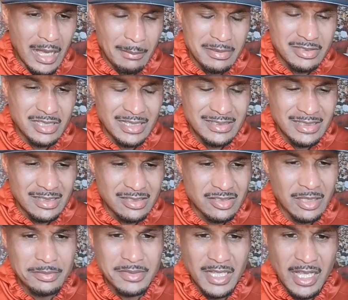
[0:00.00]
I'm gonna say
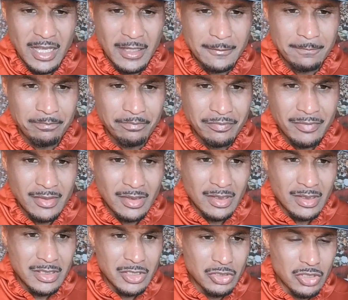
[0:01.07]
this. Sometime,
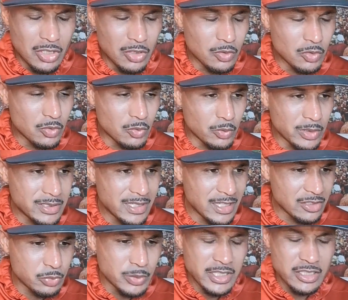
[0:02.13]
you know, we,
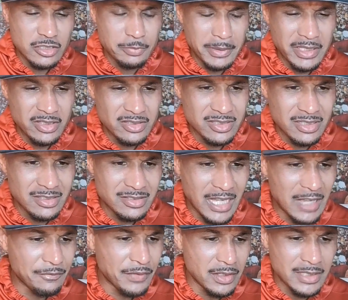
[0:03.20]
yes, we experienced
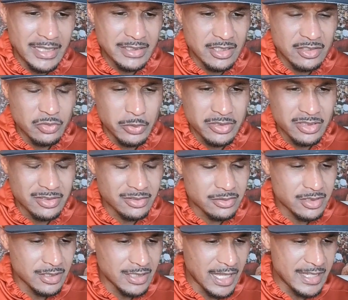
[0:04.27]
this. I felt like this was the
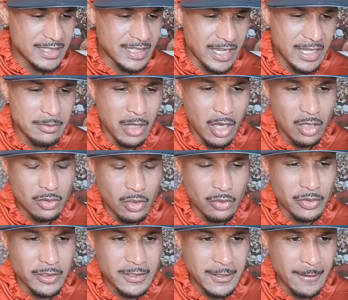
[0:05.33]
Tulane game all
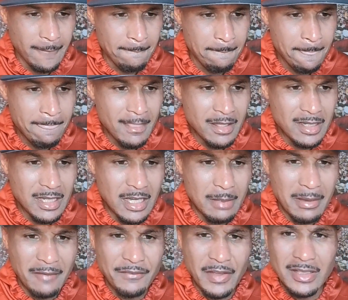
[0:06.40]
over again.
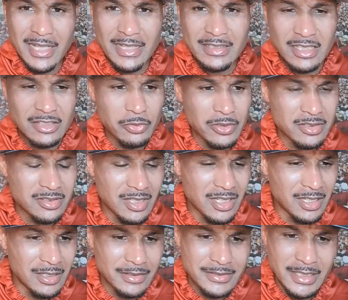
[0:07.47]
Um, I felt like this was,
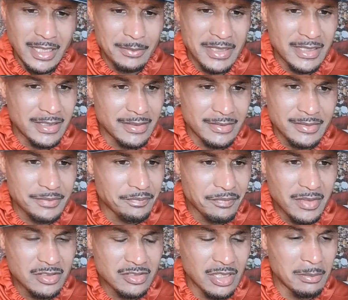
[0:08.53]
uh, I mean,
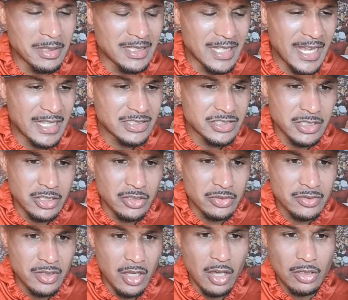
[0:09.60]
summer last
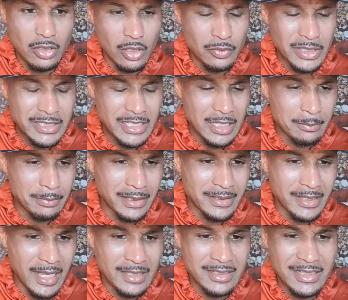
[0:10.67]
year all over again.
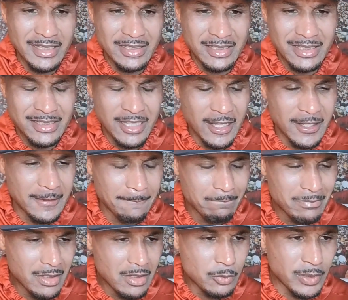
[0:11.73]
But at the end of the day,
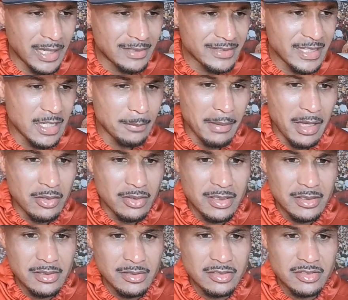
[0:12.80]
when I think about
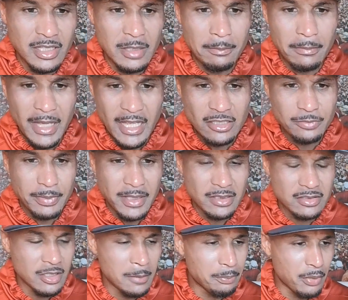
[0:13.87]
some
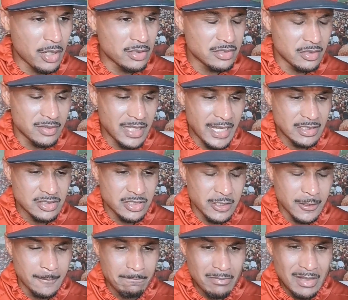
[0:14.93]
aspects, some parts of last
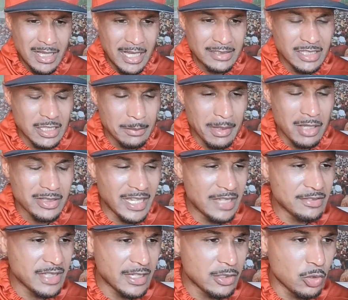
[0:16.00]
year, I think about
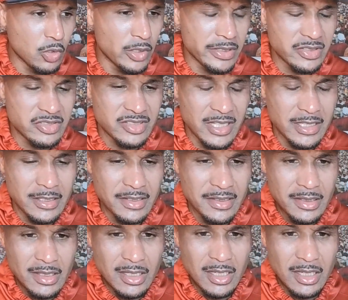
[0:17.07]
games like Oregon State.